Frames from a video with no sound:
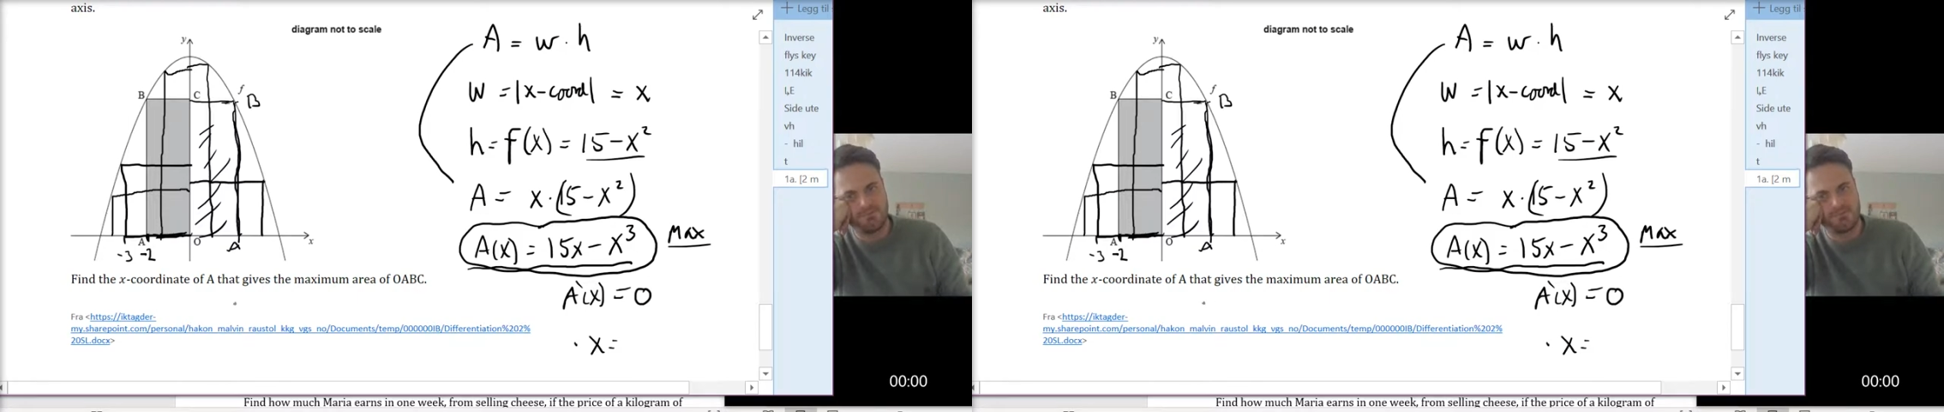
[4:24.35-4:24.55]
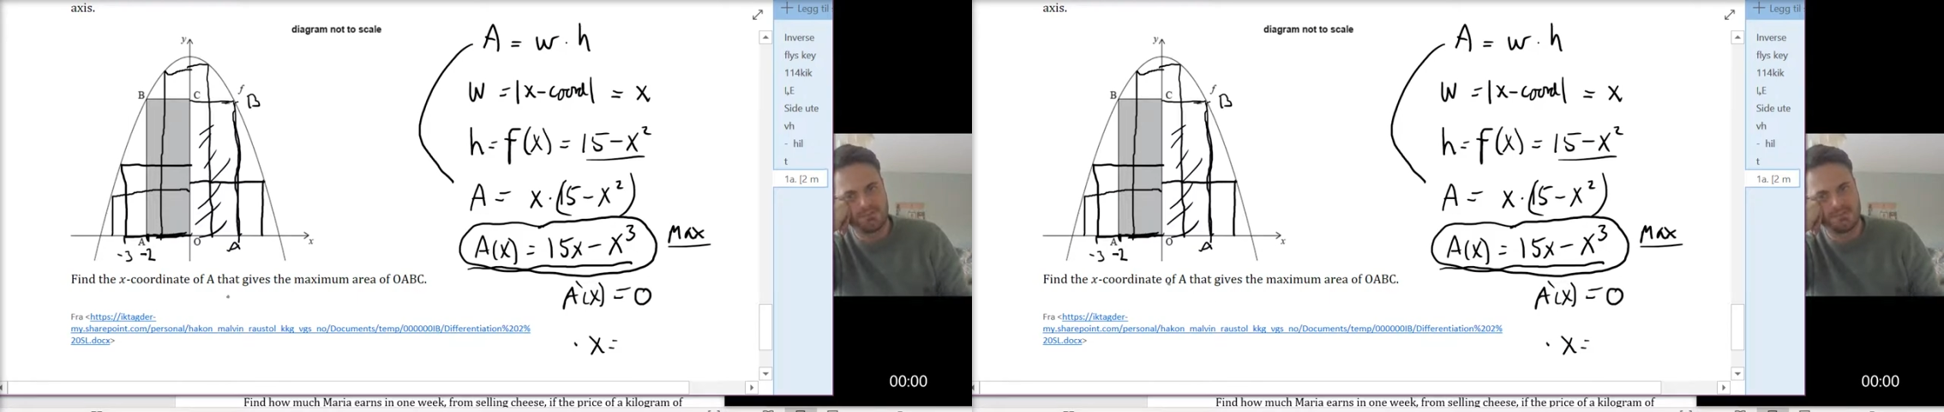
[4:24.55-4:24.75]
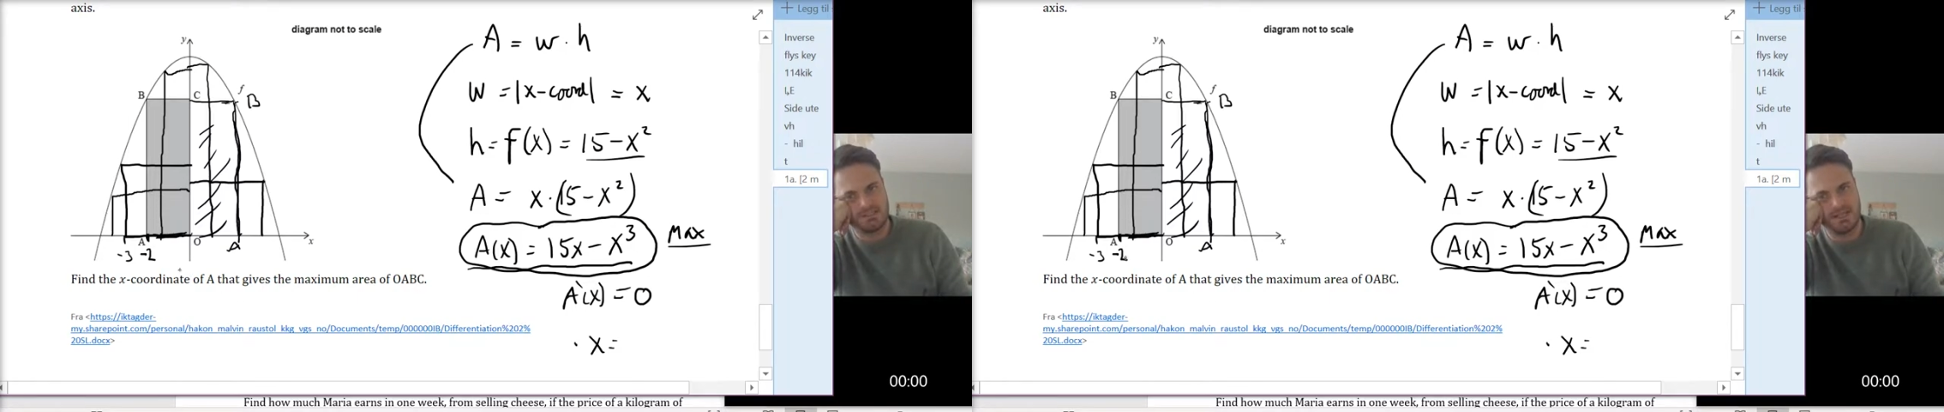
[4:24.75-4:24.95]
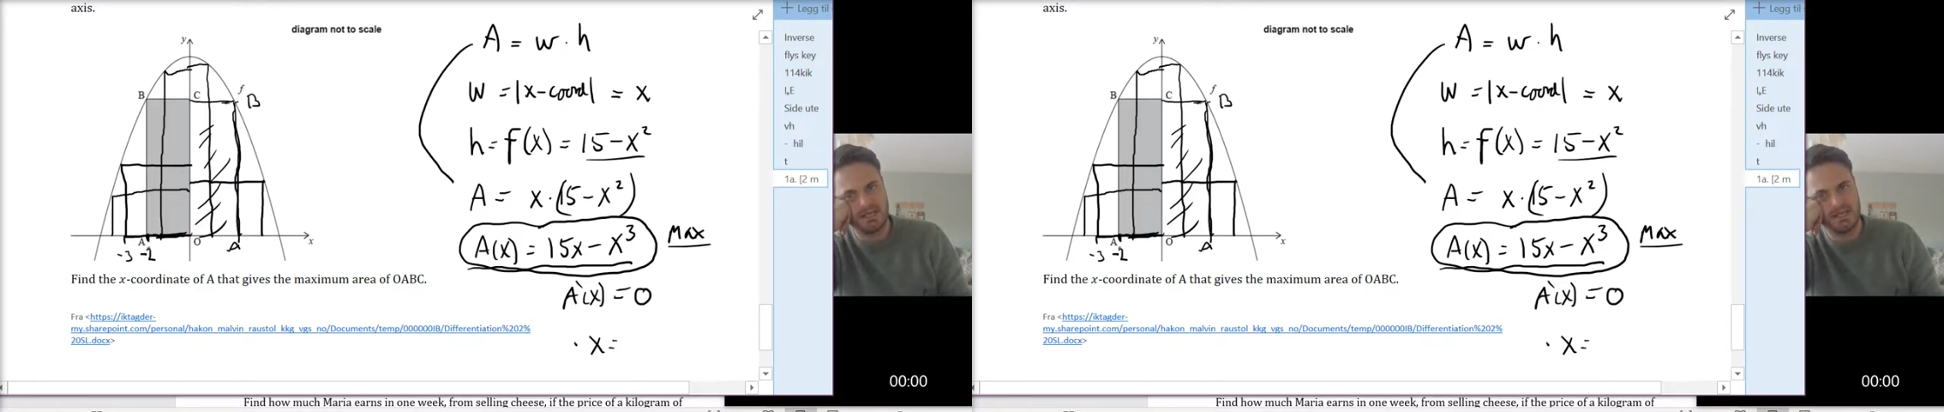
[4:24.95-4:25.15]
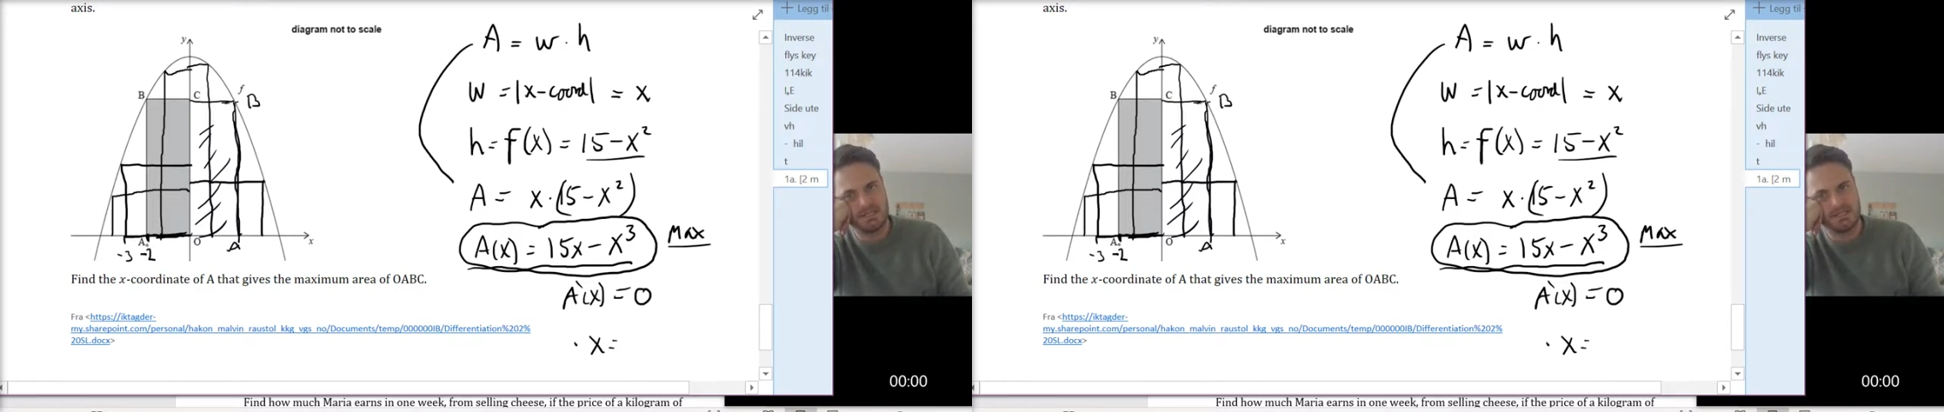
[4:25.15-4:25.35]
since
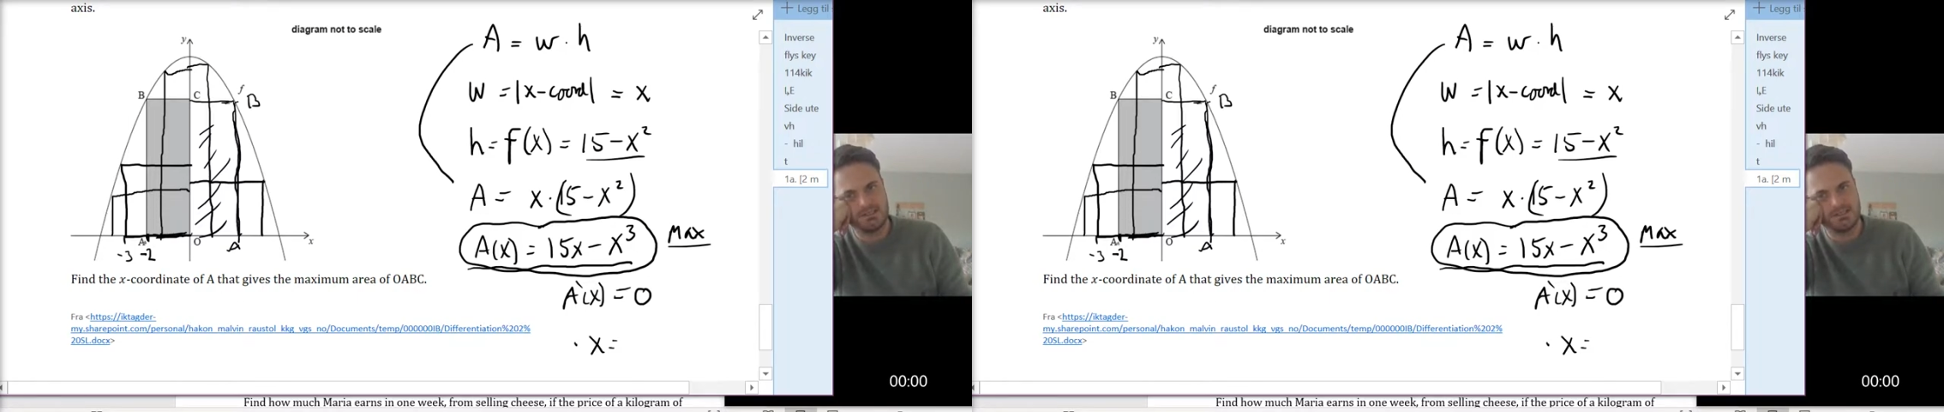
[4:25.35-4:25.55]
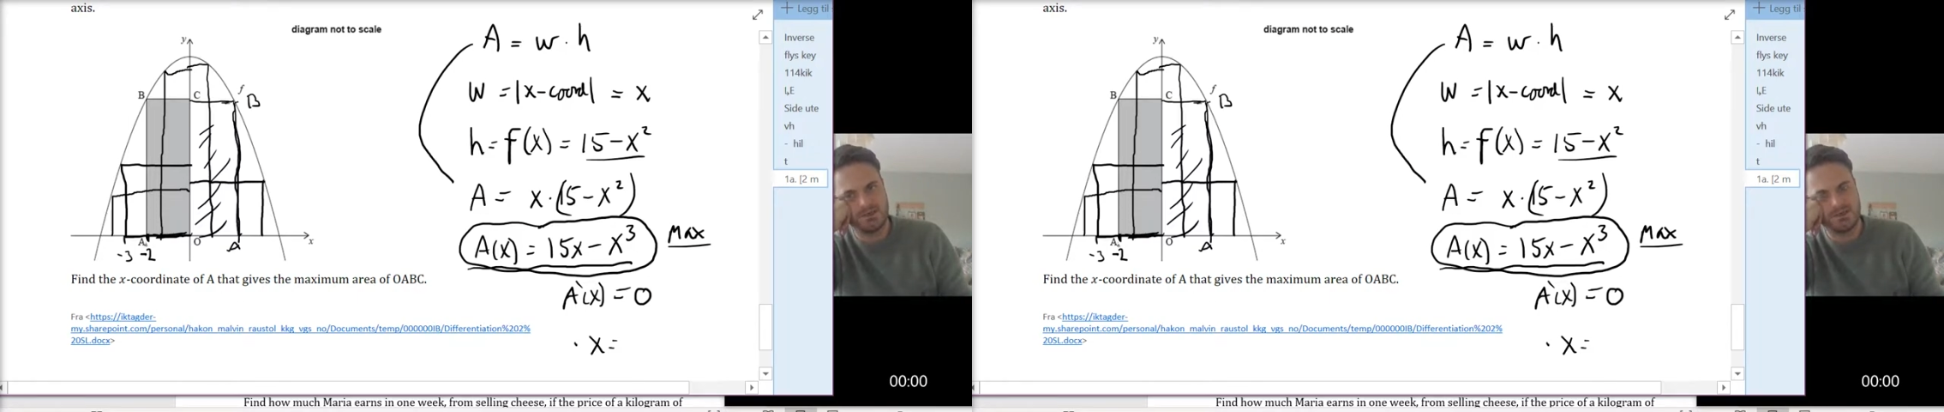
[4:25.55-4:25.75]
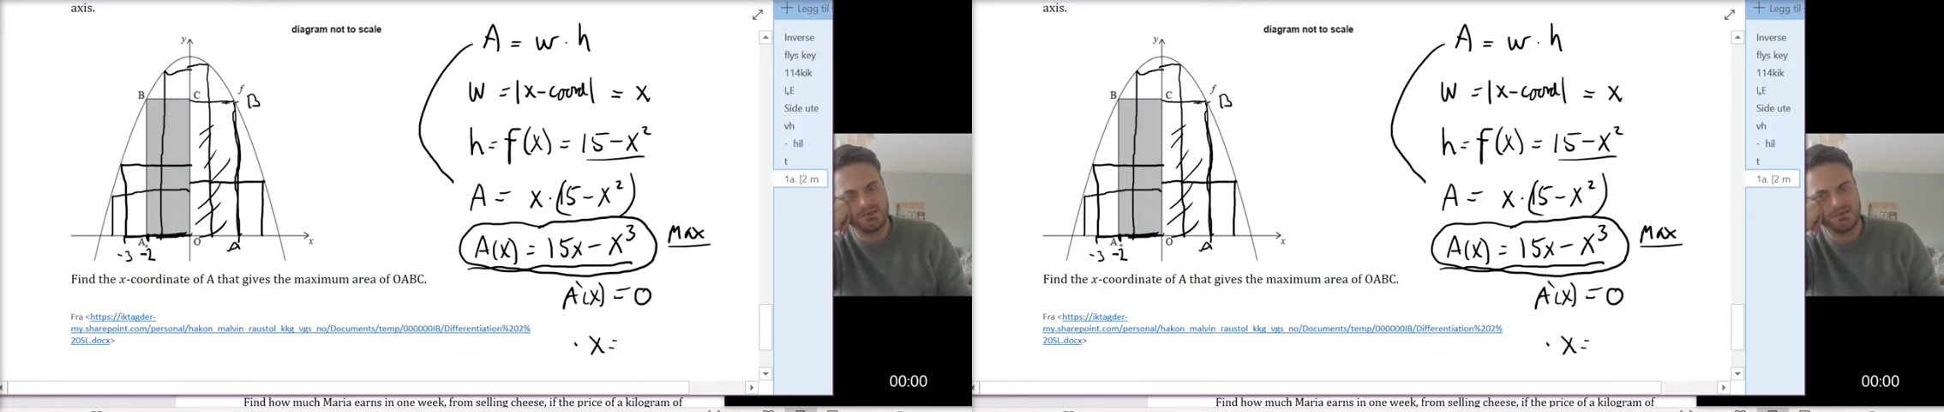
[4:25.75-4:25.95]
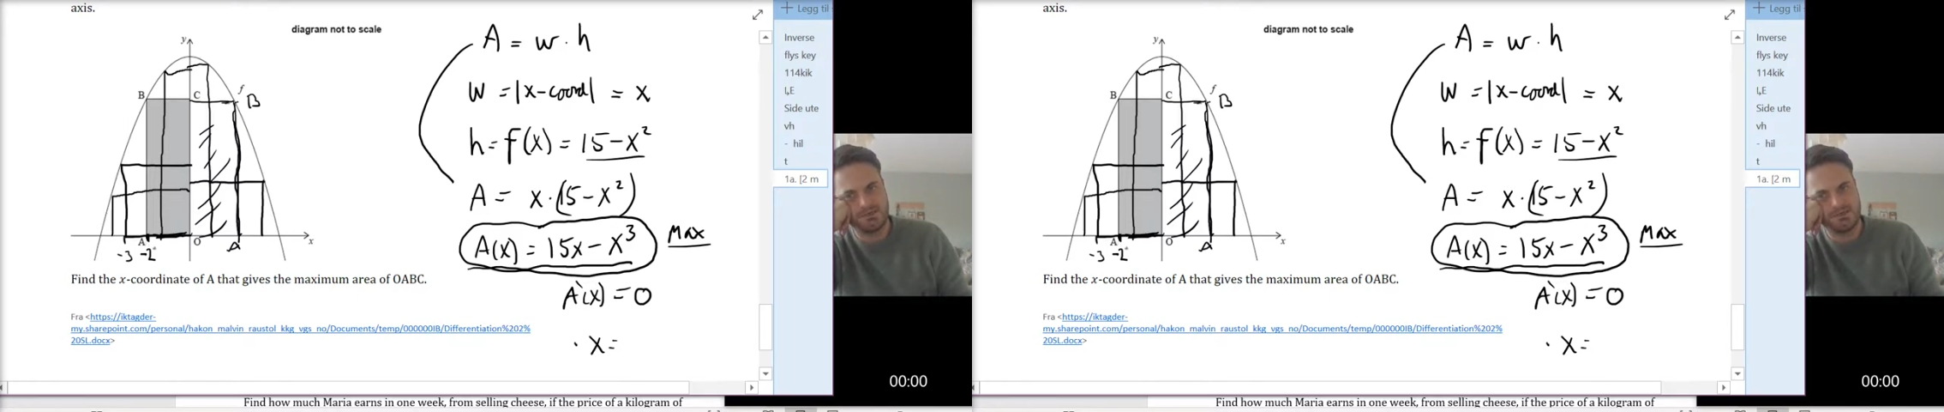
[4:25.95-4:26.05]
A is on